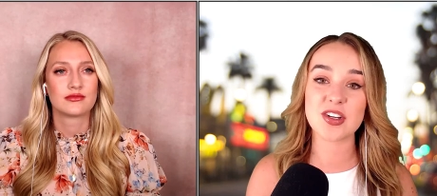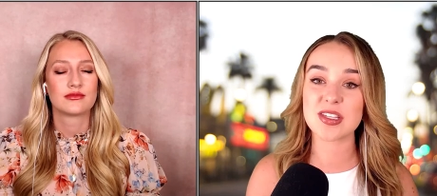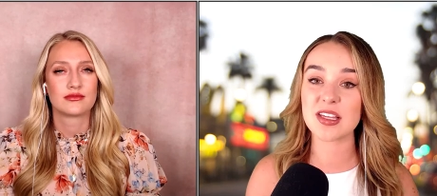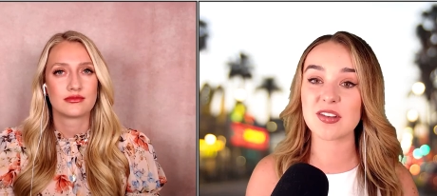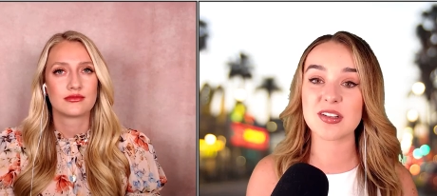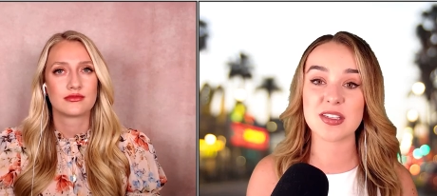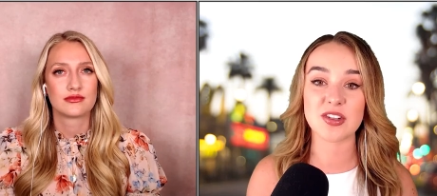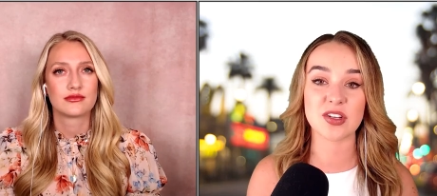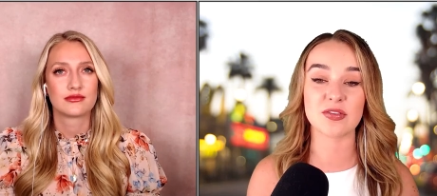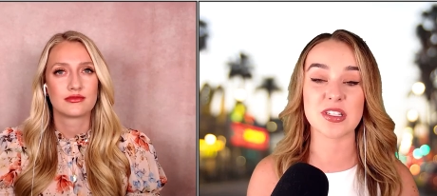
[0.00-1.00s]
Speaker 1: I just think they're in
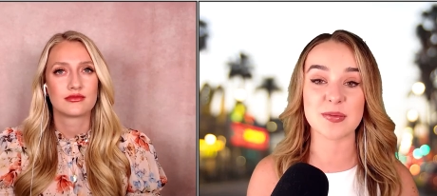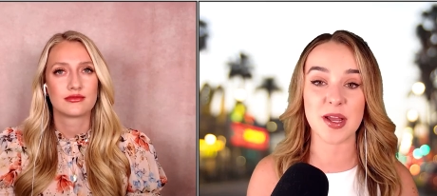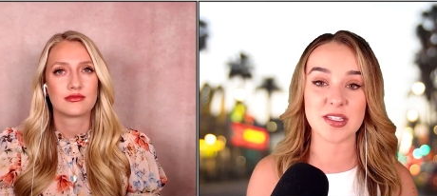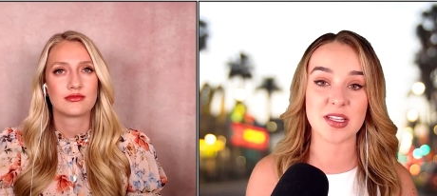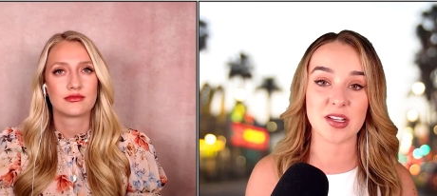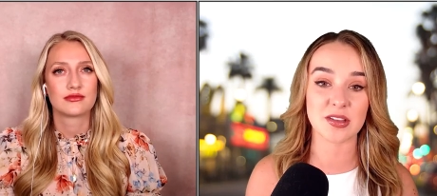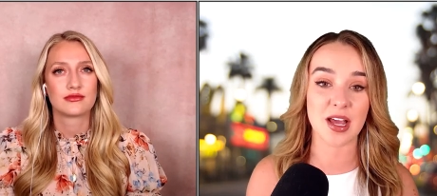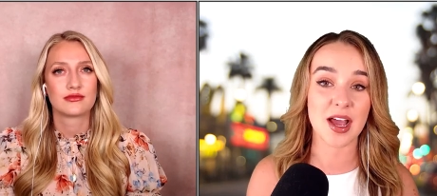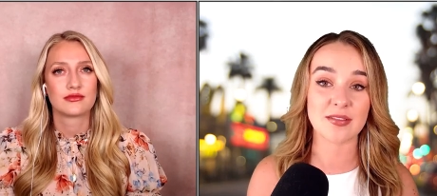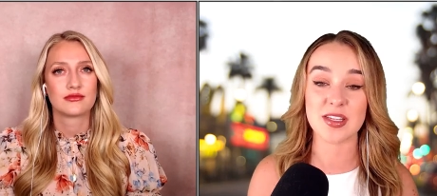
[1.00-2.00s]
such different spots in their
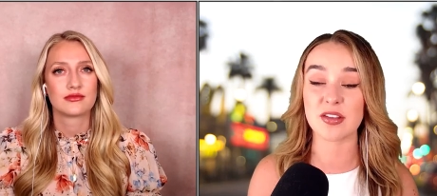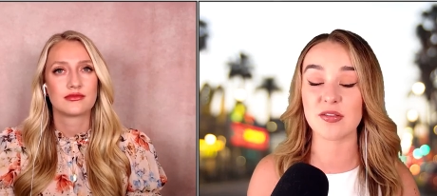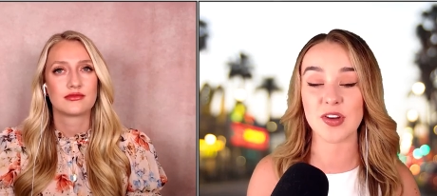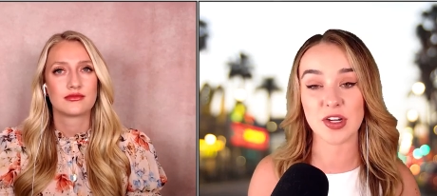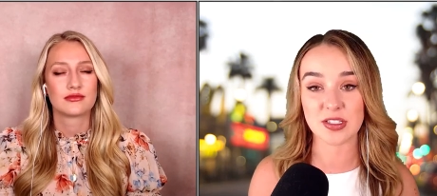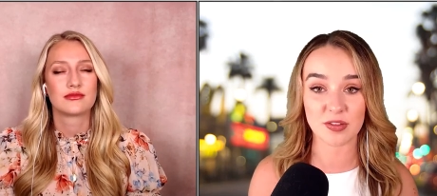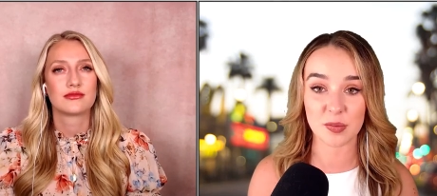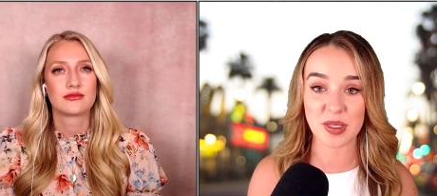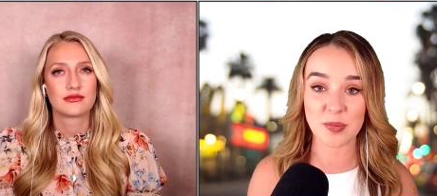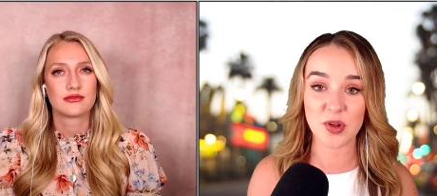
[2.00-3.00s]
lives and they're very
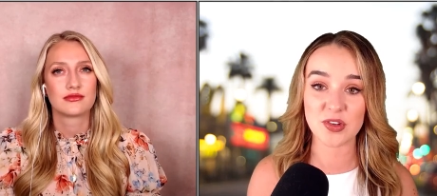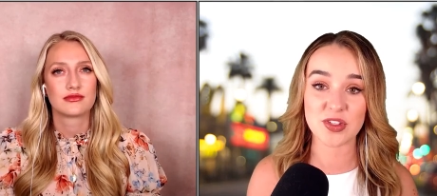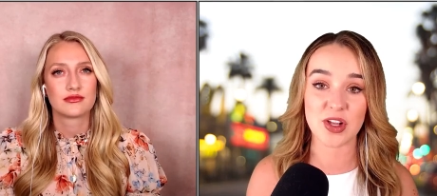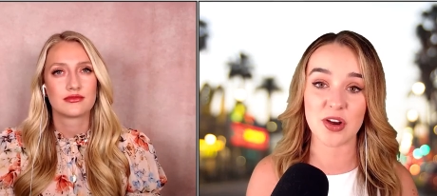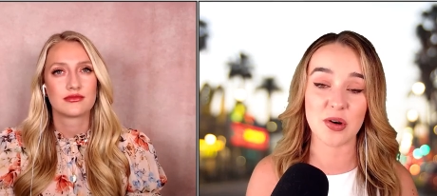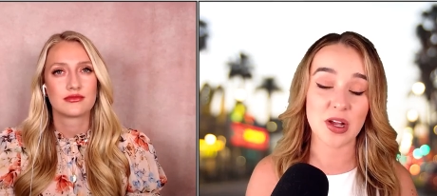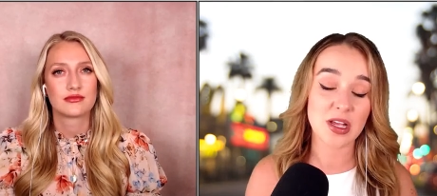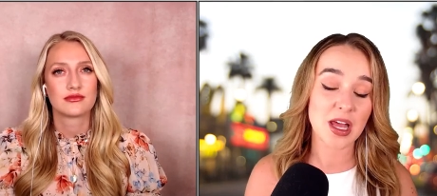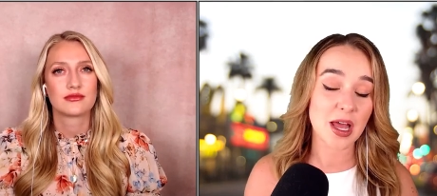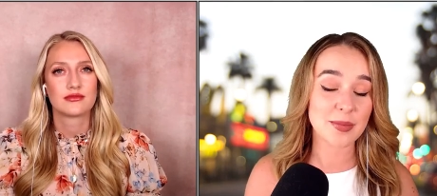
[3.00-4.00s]
different people. So
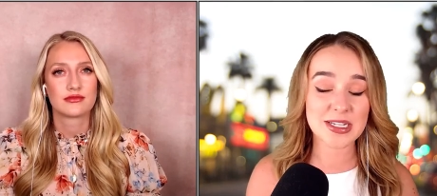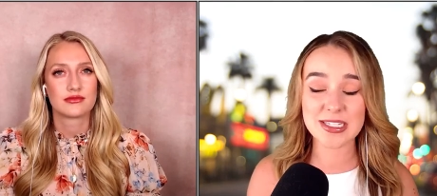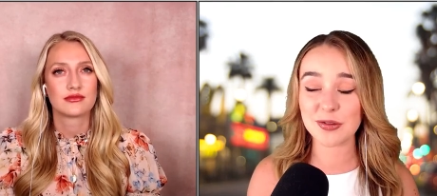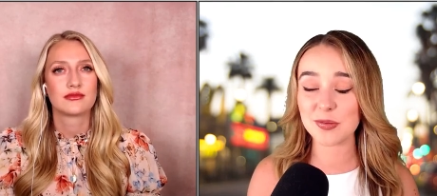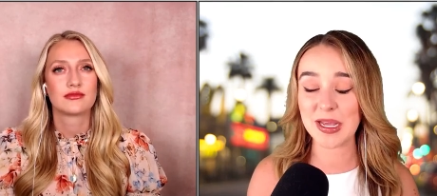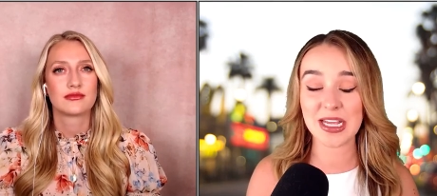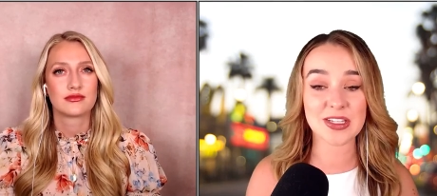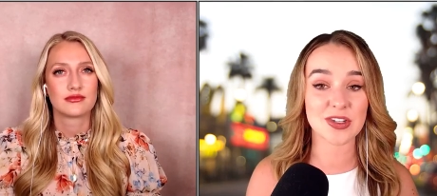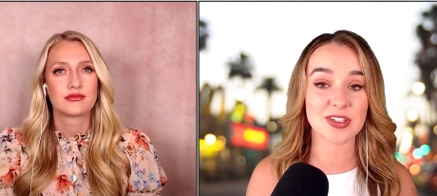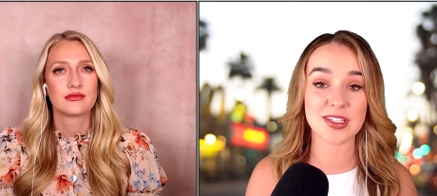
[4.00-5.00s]
I'm going to stick with my
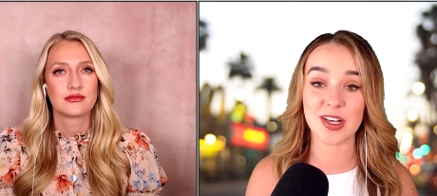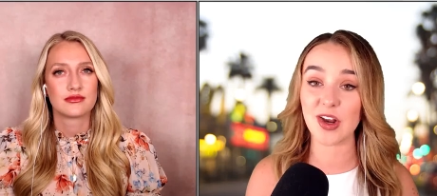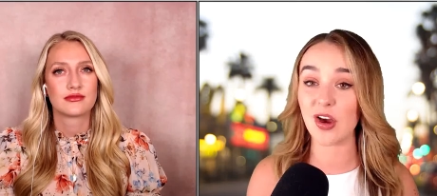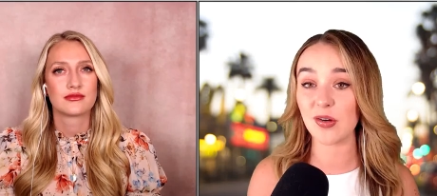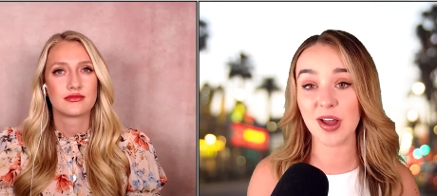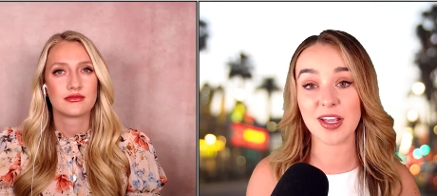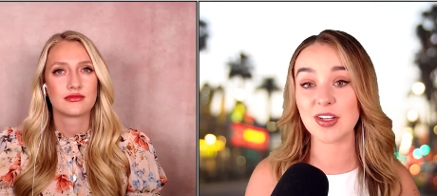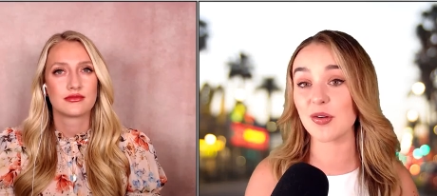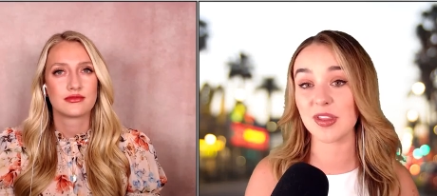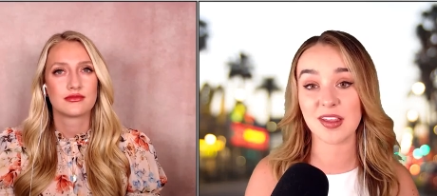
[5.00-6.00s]
answer and say no. I
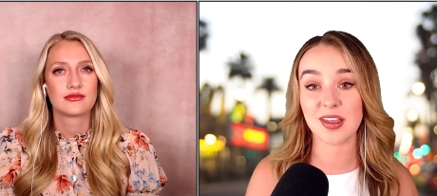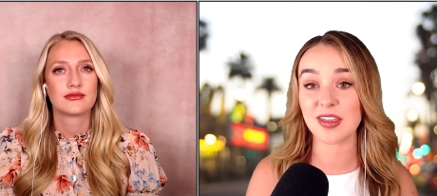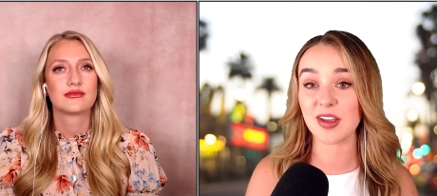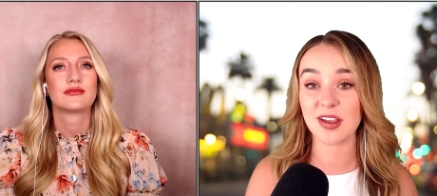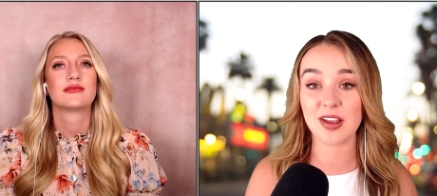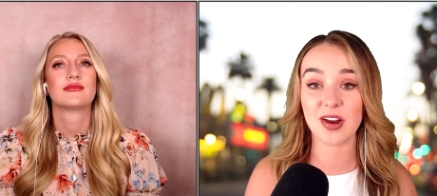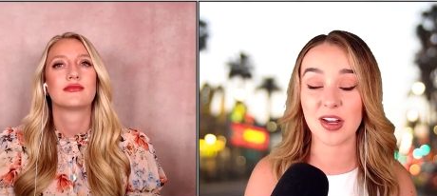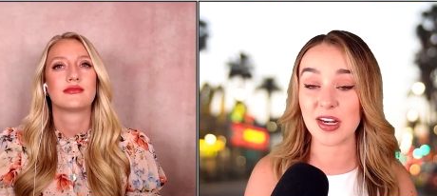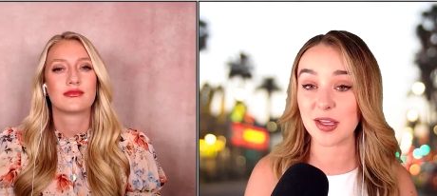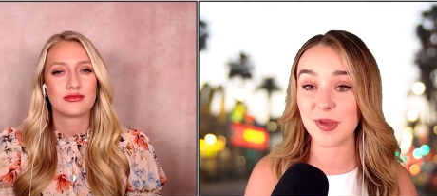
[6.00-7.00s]
don't think that they are
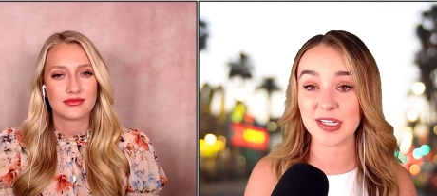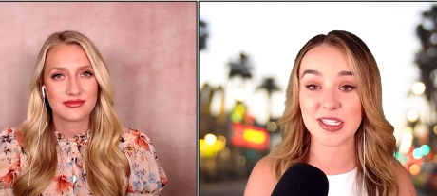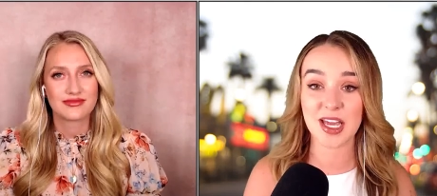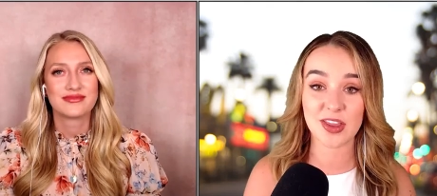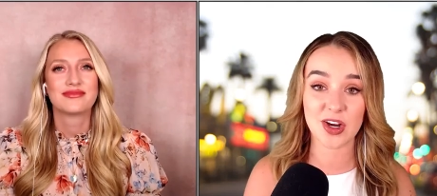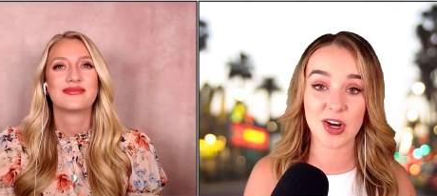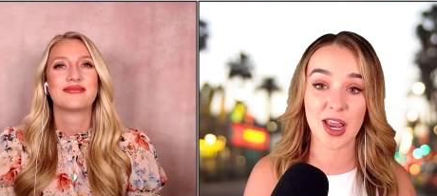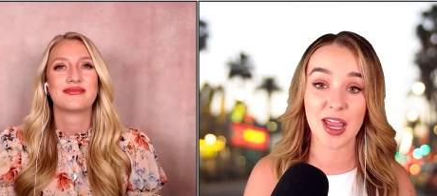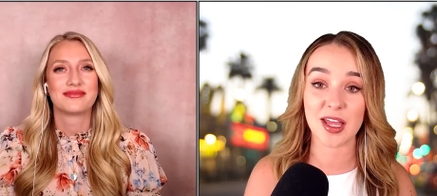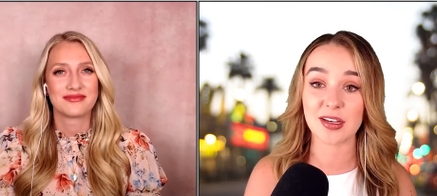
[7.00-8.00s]
going to get back together.
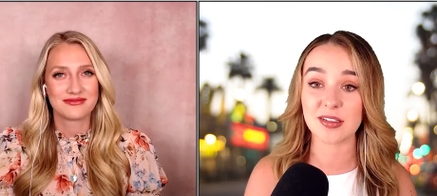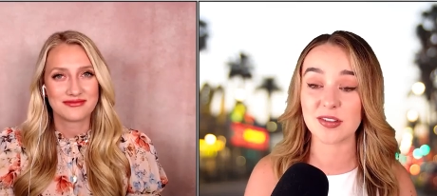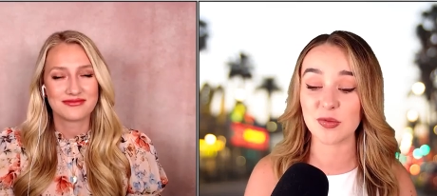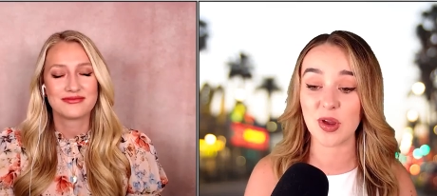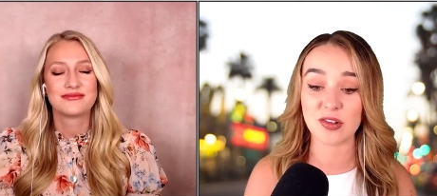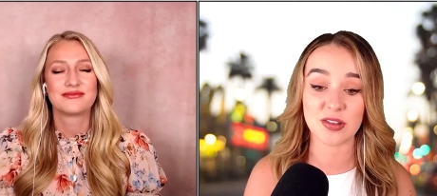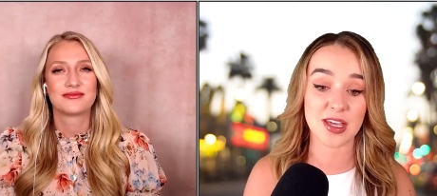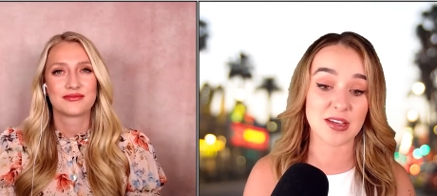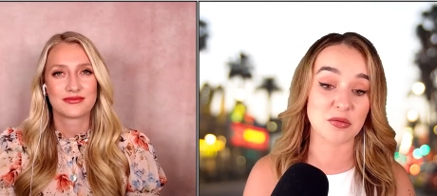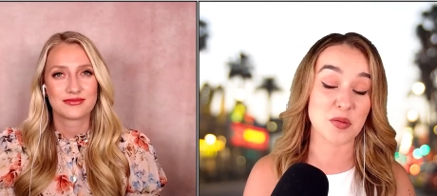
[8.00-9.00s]
And whether
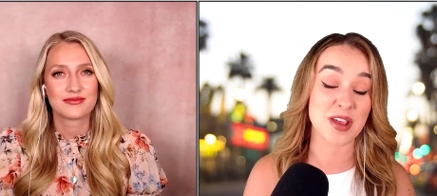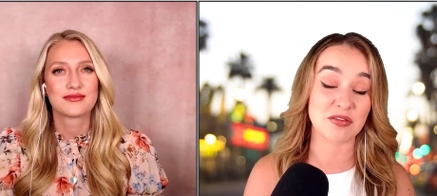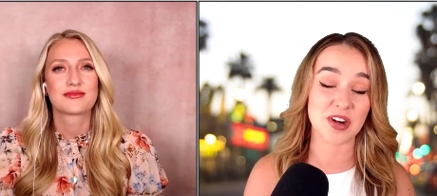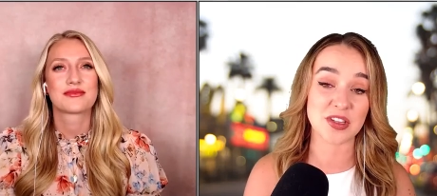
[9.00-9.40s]
they remain